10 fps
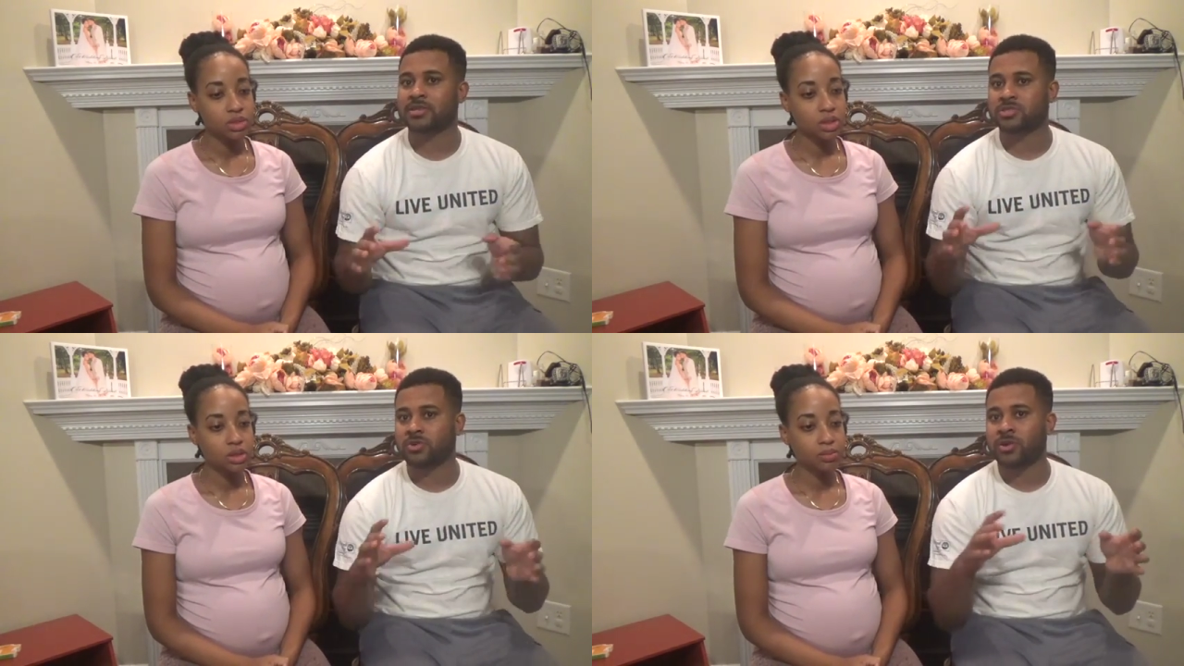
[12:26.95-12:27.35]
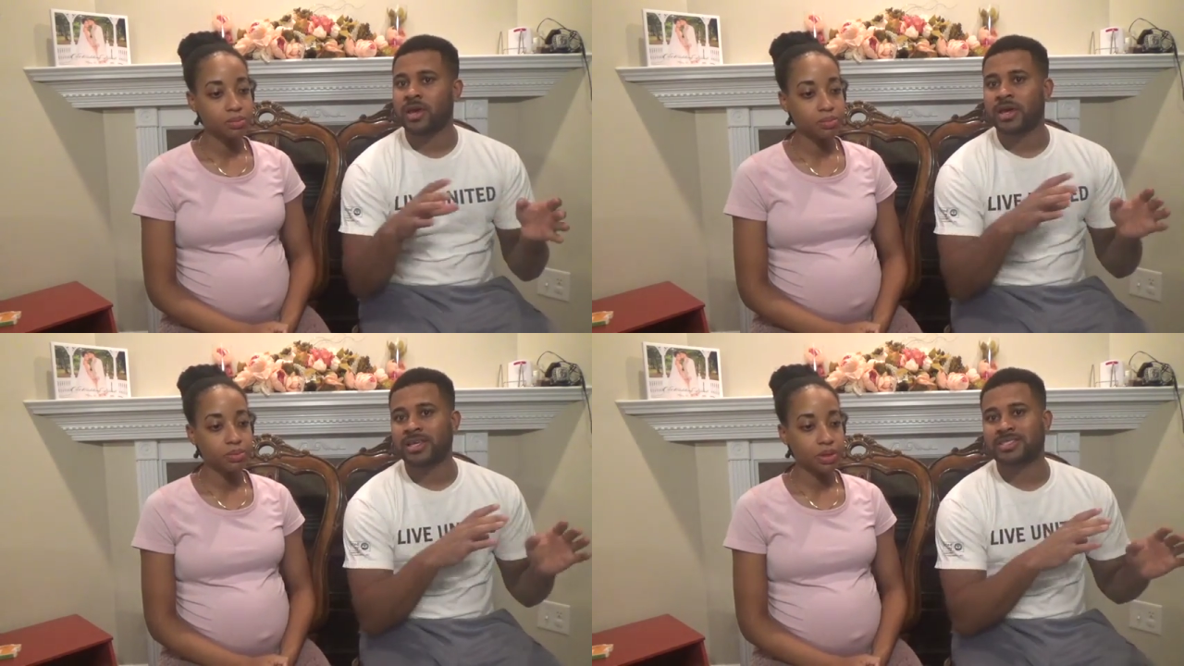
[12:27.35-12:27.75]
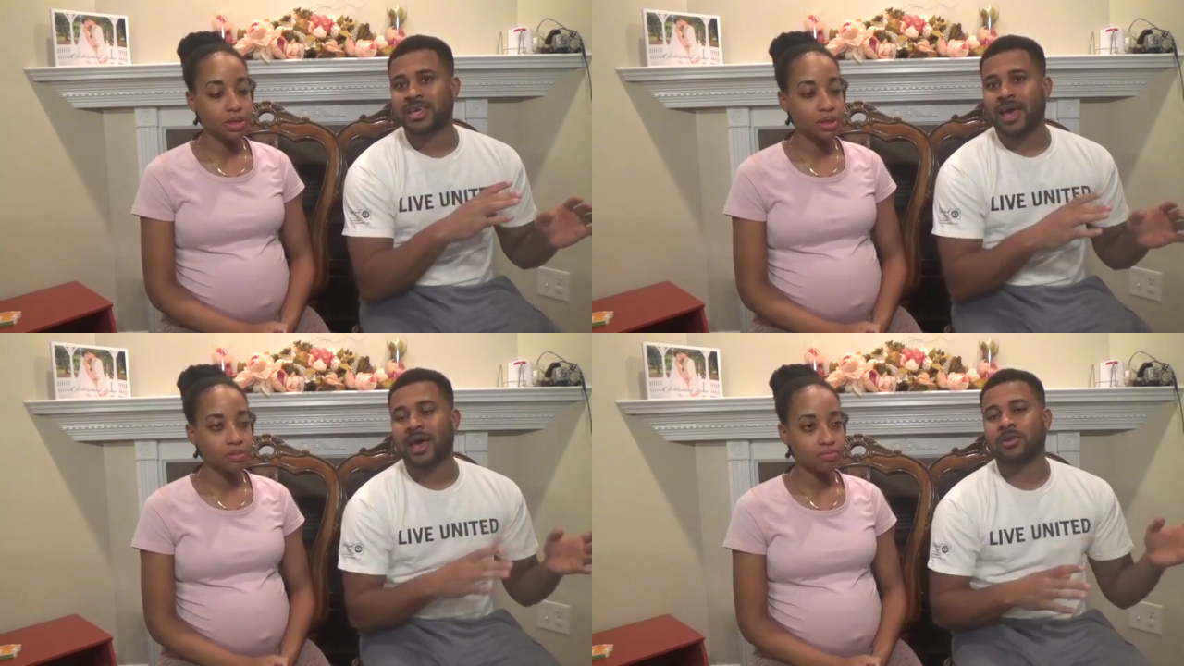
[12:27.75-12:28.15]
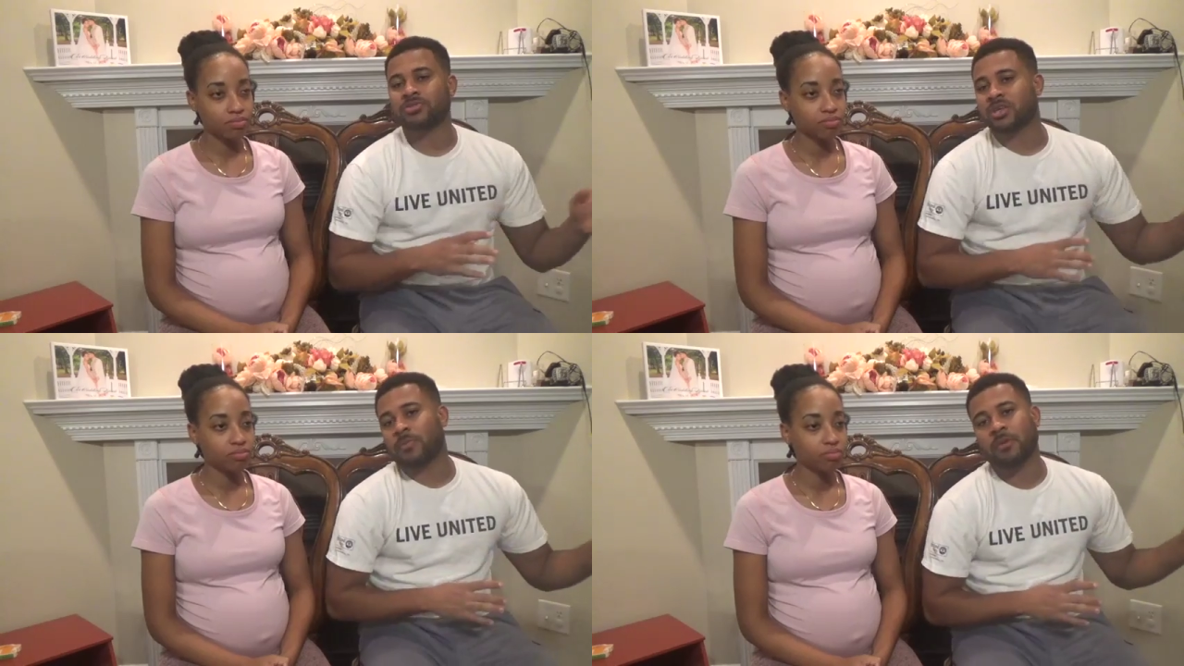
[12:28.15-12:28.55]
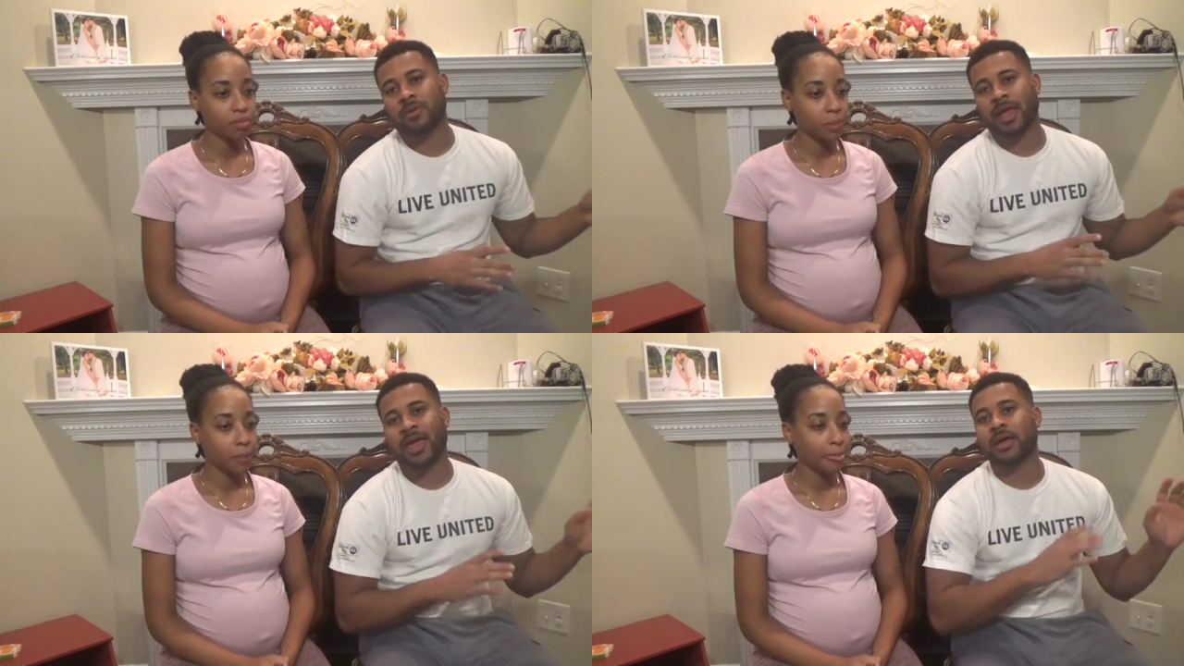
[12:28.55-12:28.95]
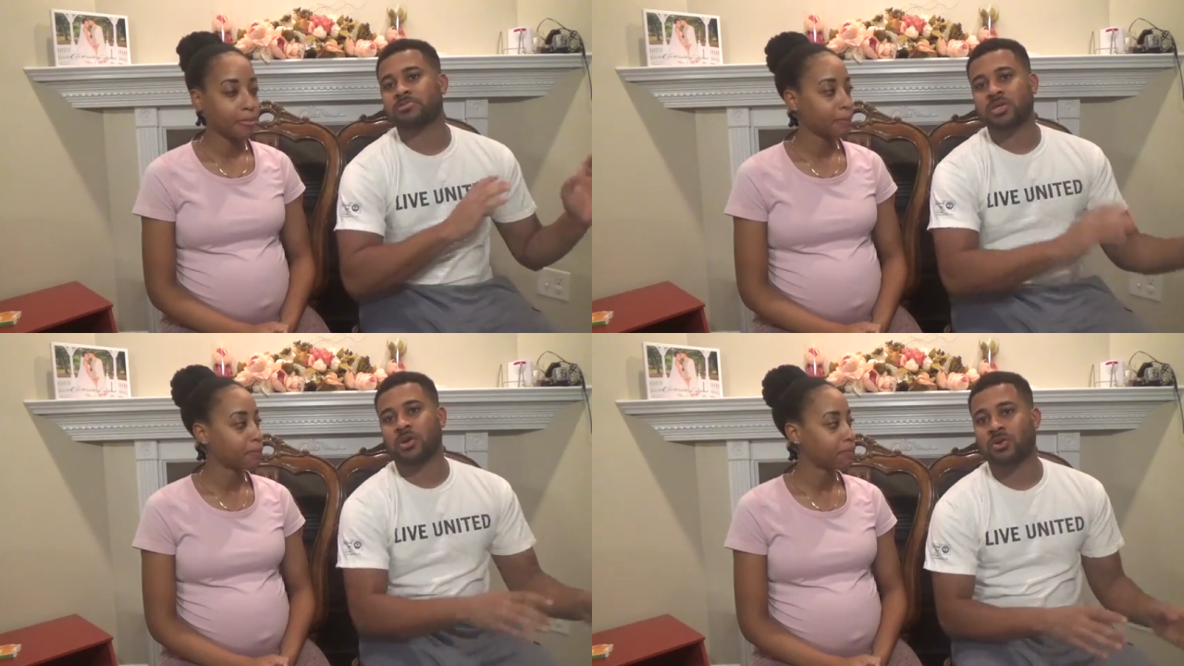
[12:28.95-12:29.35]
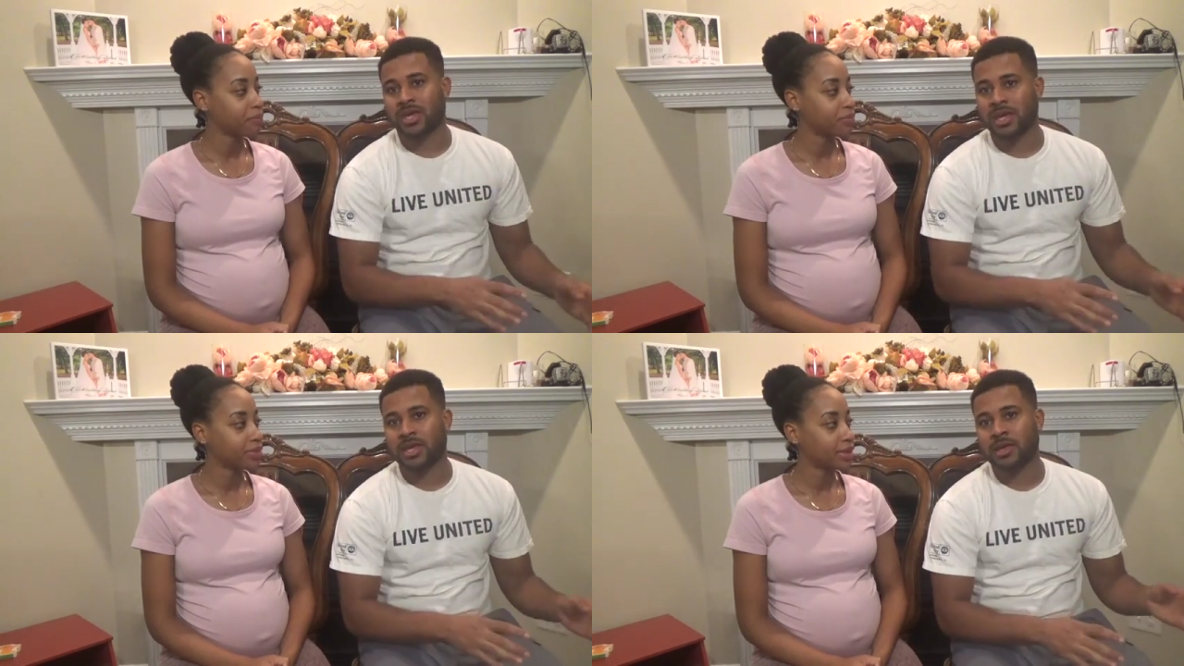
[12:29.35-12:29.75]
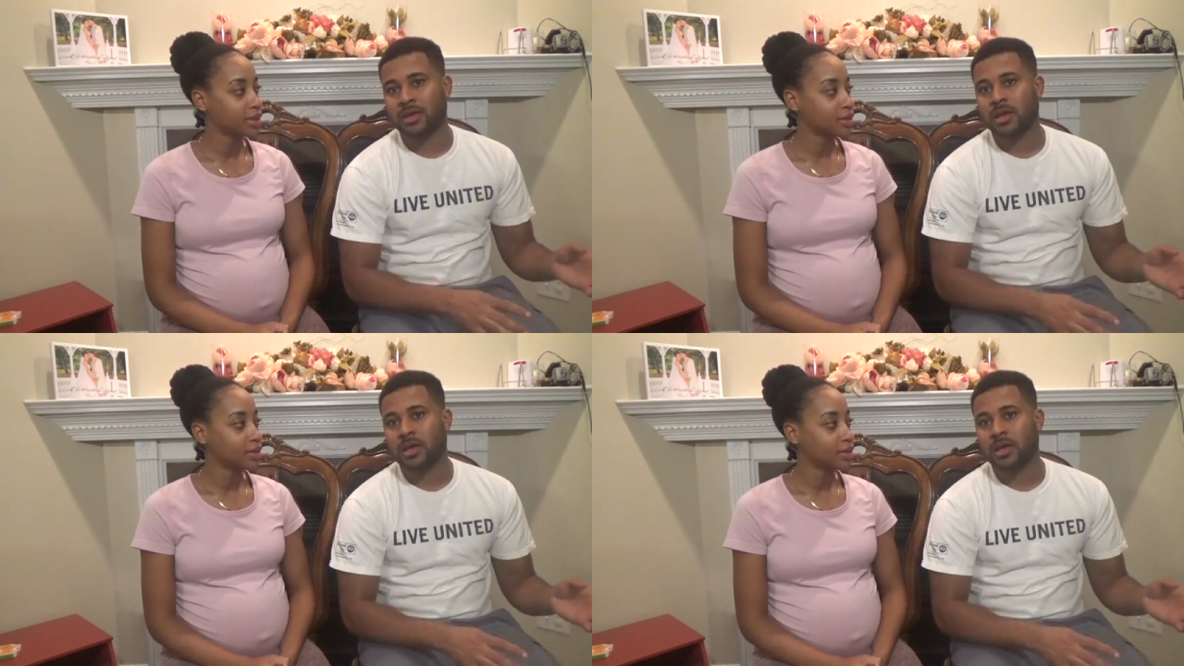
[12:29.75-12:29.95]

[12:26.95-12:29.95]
Speaker 1: So it's I know some people like, hey, I'm still gonna get it.